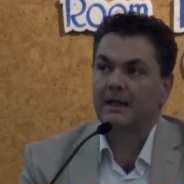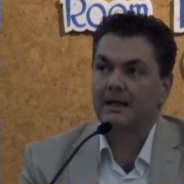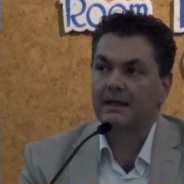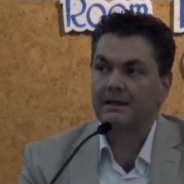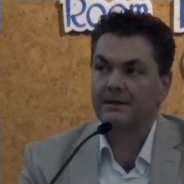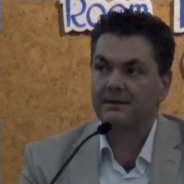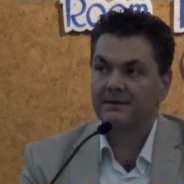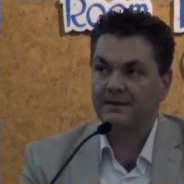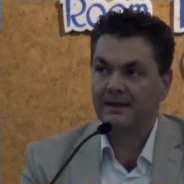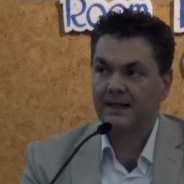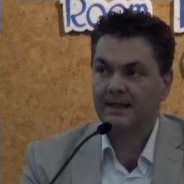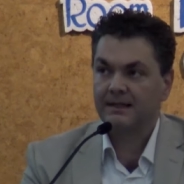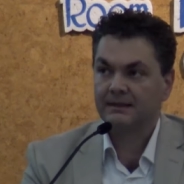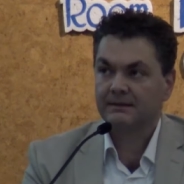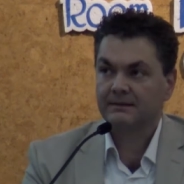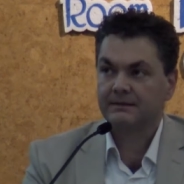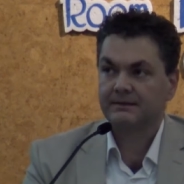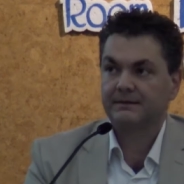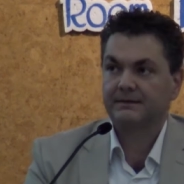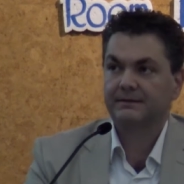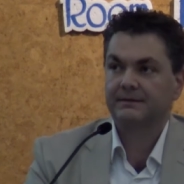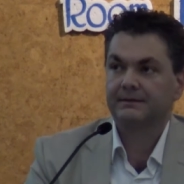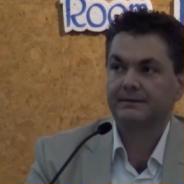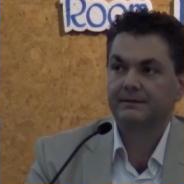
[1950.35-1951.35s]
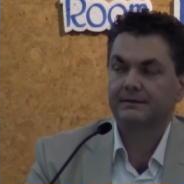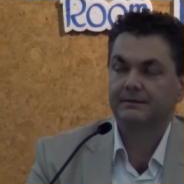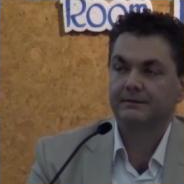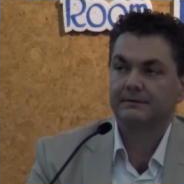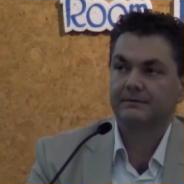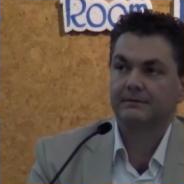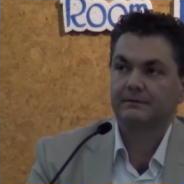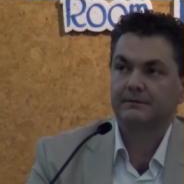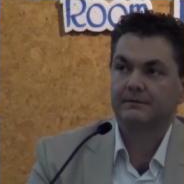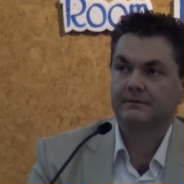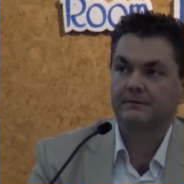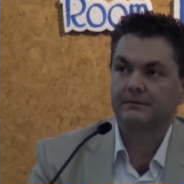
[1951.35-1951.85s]
That
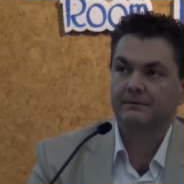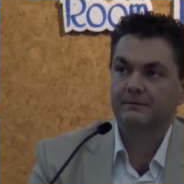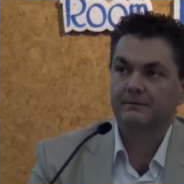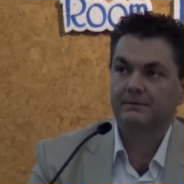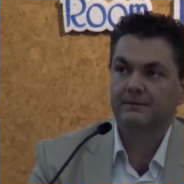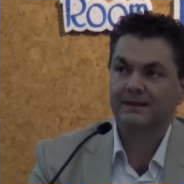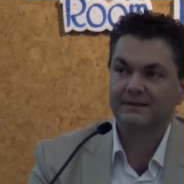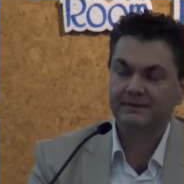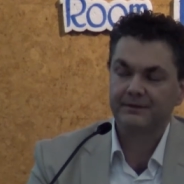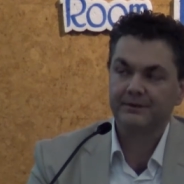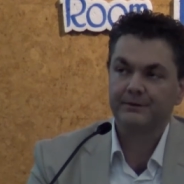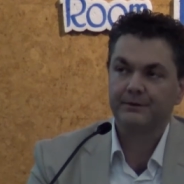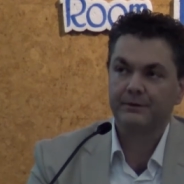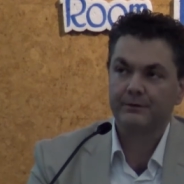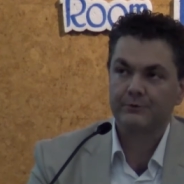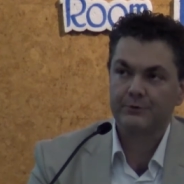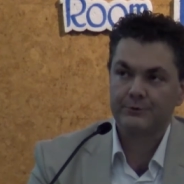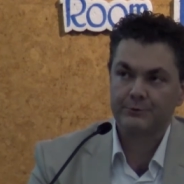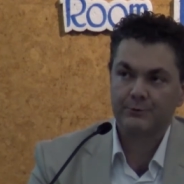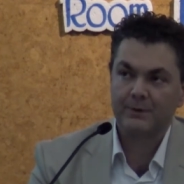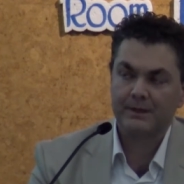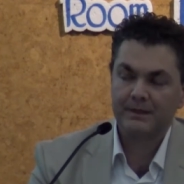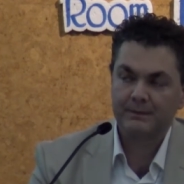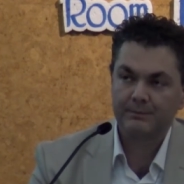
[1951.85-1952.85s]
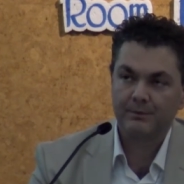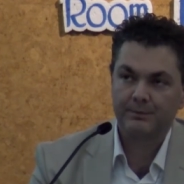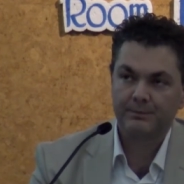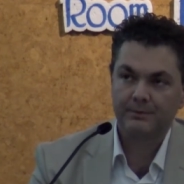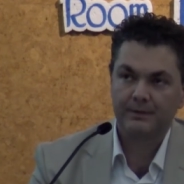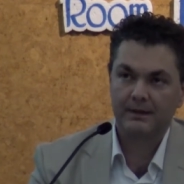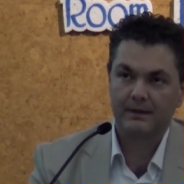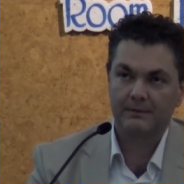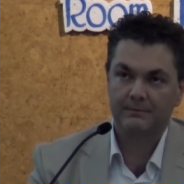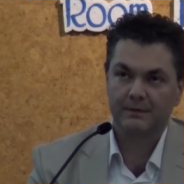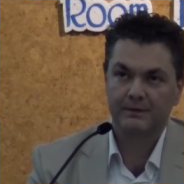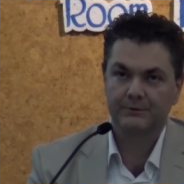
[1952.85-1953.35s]
theory was quite
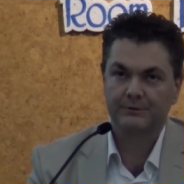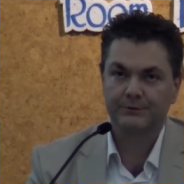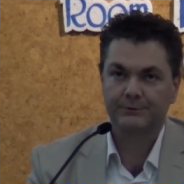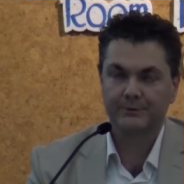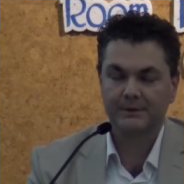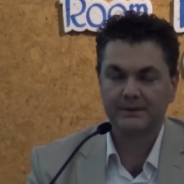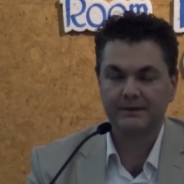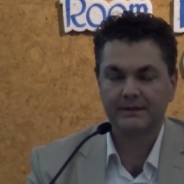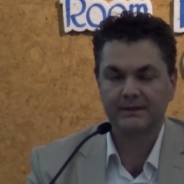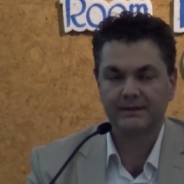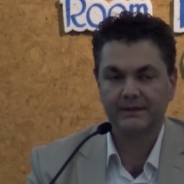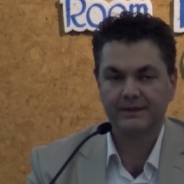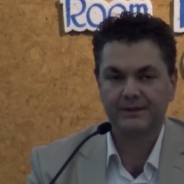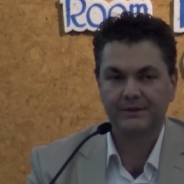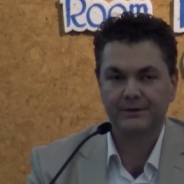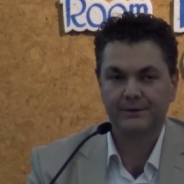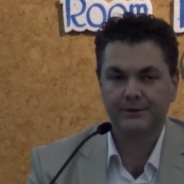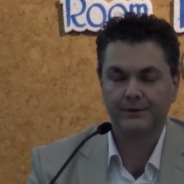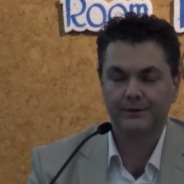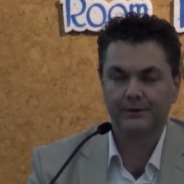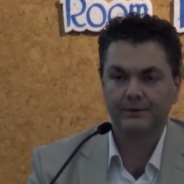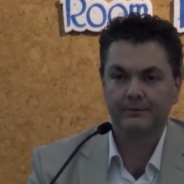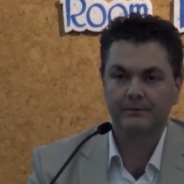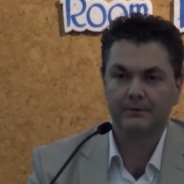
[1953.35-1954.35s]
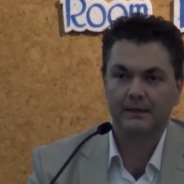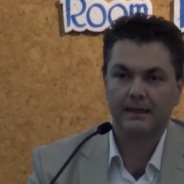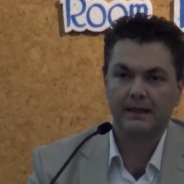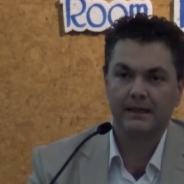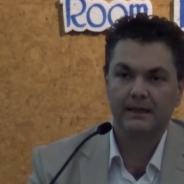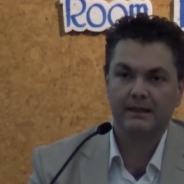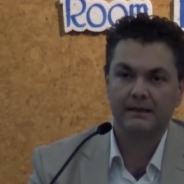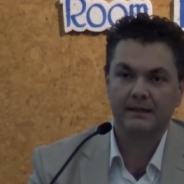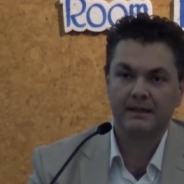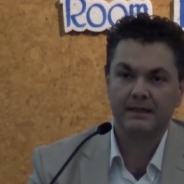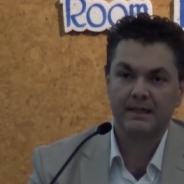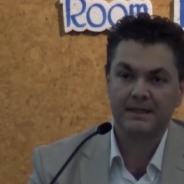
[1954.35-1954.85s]
popular about 20 years ago,
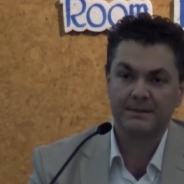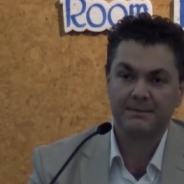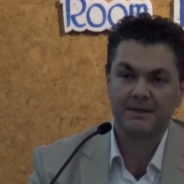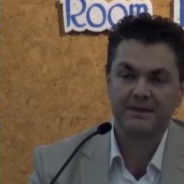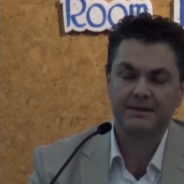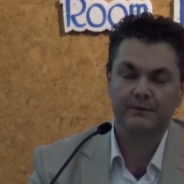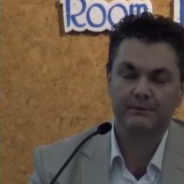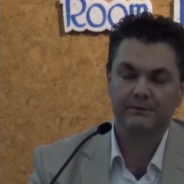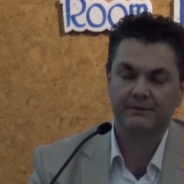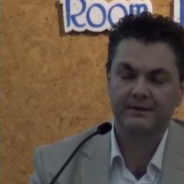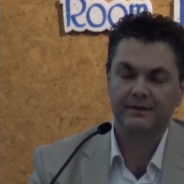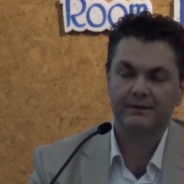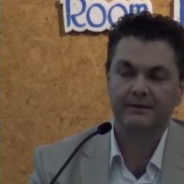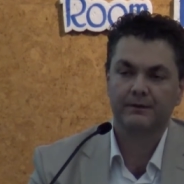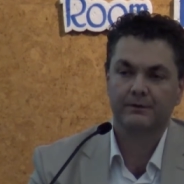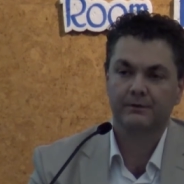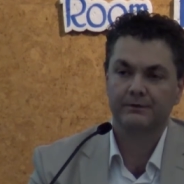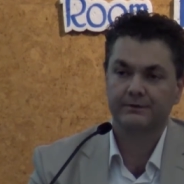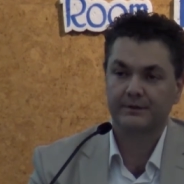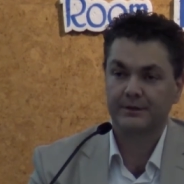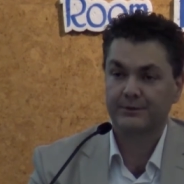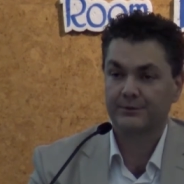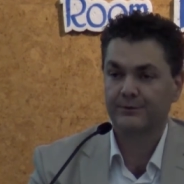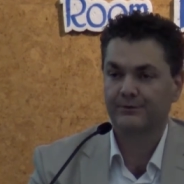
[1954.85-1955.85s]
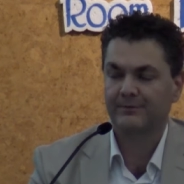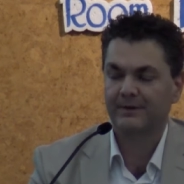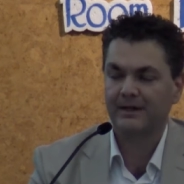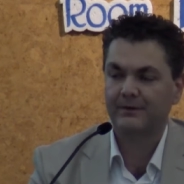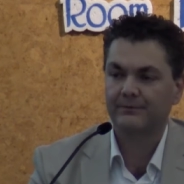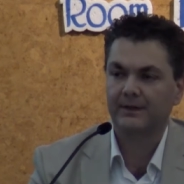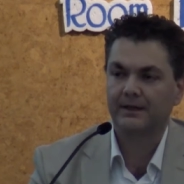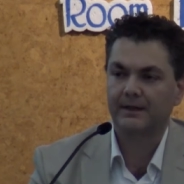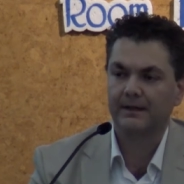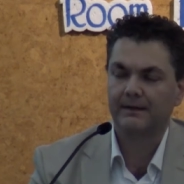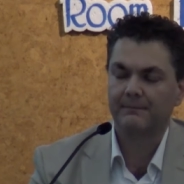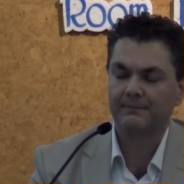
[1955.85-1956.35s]
especially within the context of
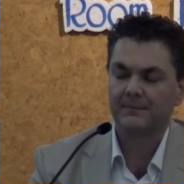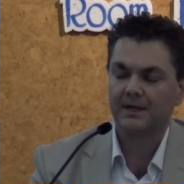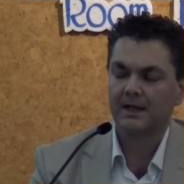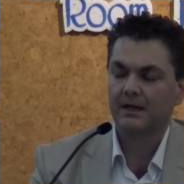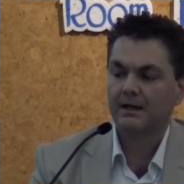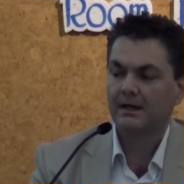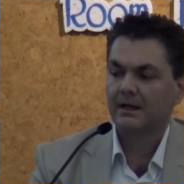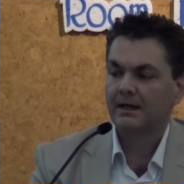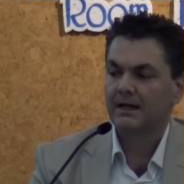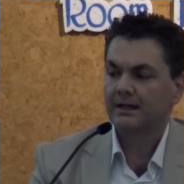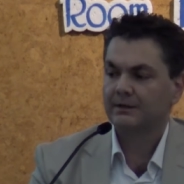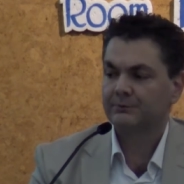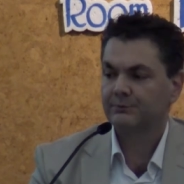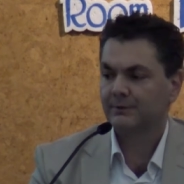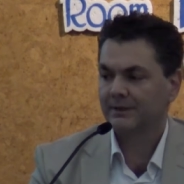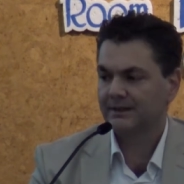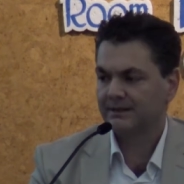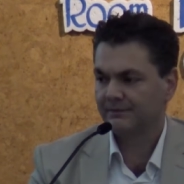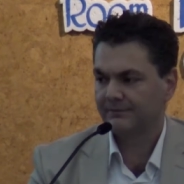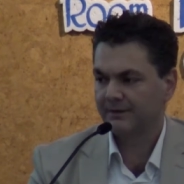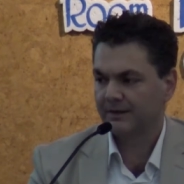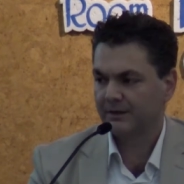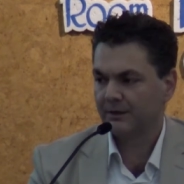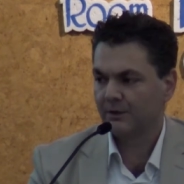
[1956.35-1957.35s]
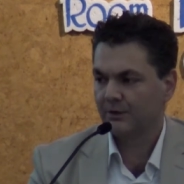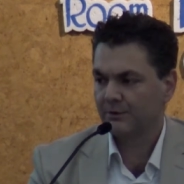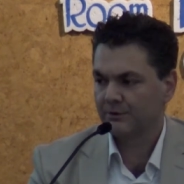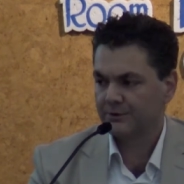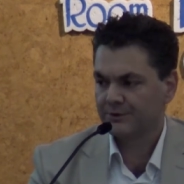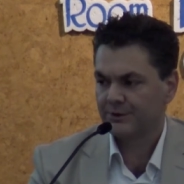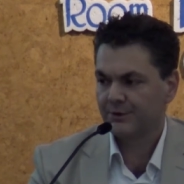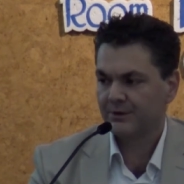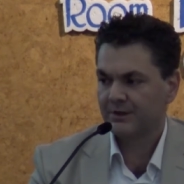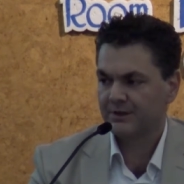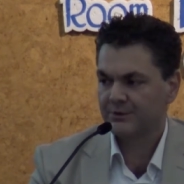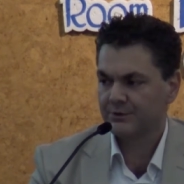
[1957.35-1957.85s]
Africa. To cut a very long
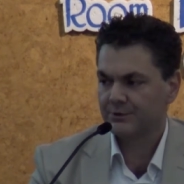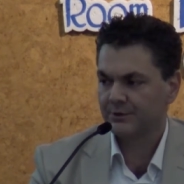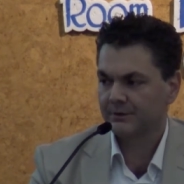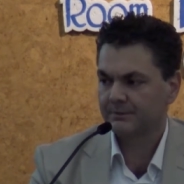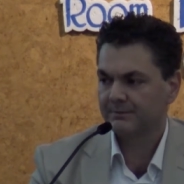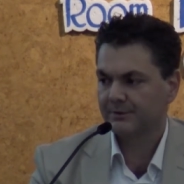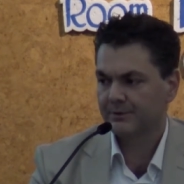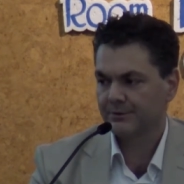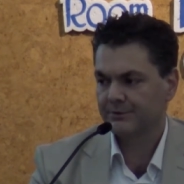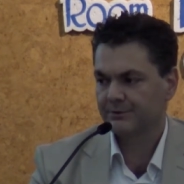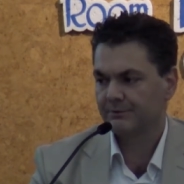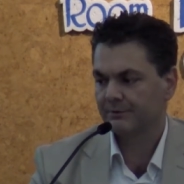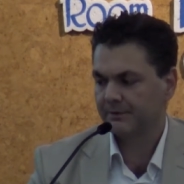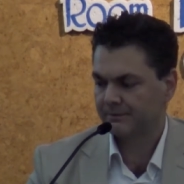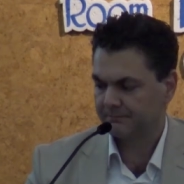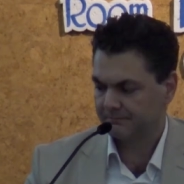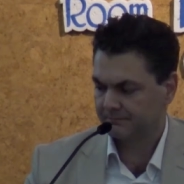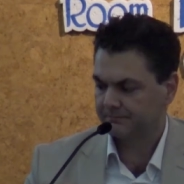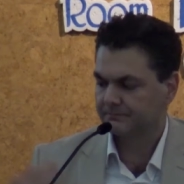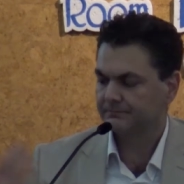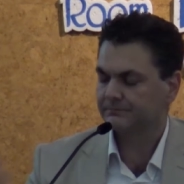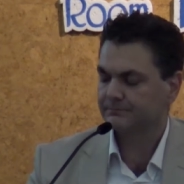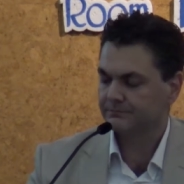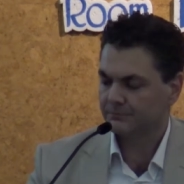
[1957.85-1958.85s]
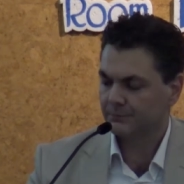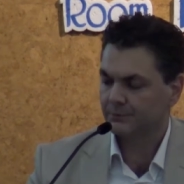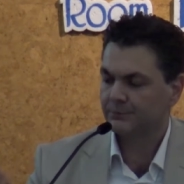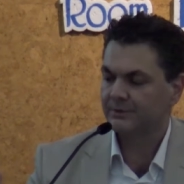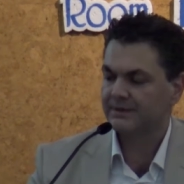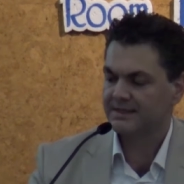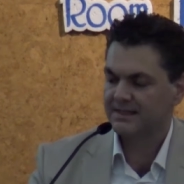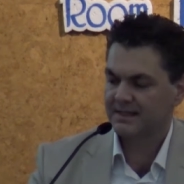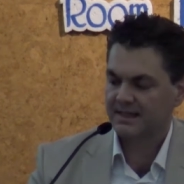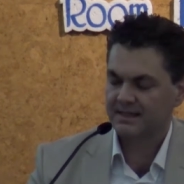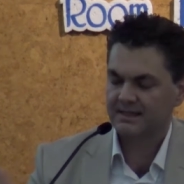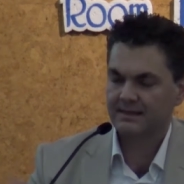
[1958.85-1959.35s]
story short, because we
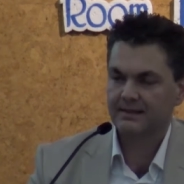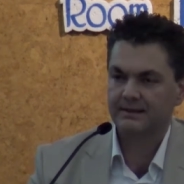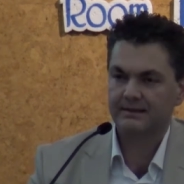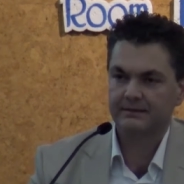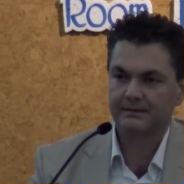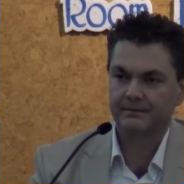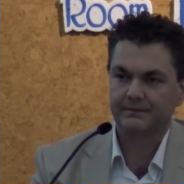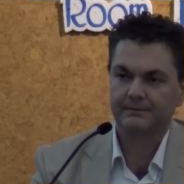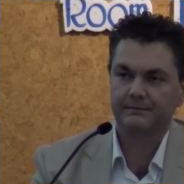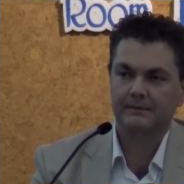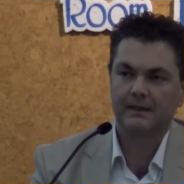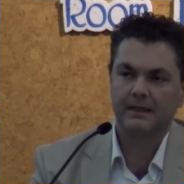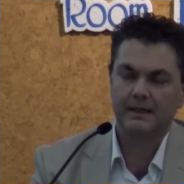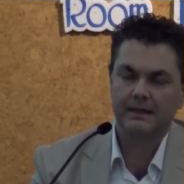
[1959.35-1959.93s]
discussed that